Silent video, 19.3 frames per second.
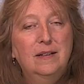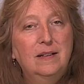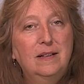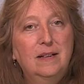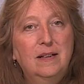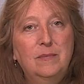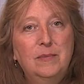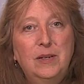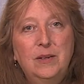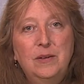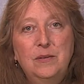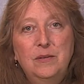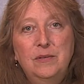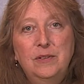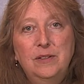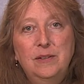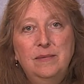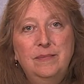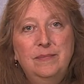come on
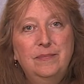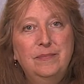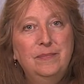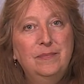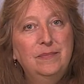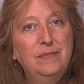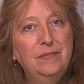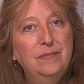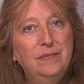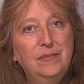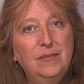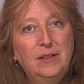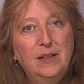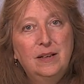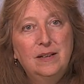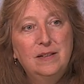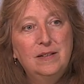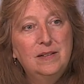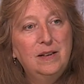over,
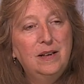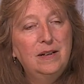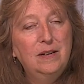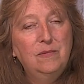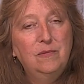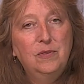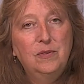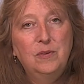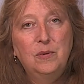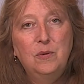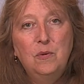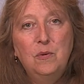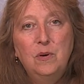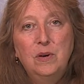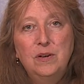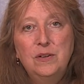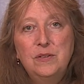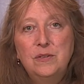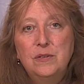sign up for the
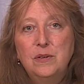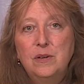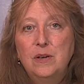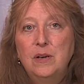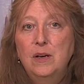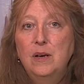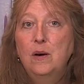course,